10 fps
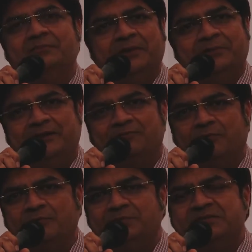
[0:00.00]
Maybe I'm
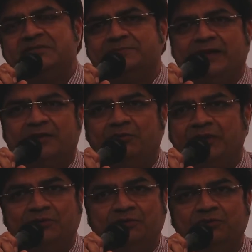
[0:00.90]
from a business background,
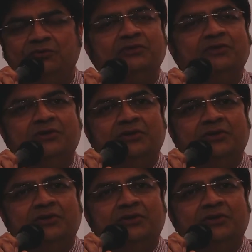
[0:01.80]
I don't know.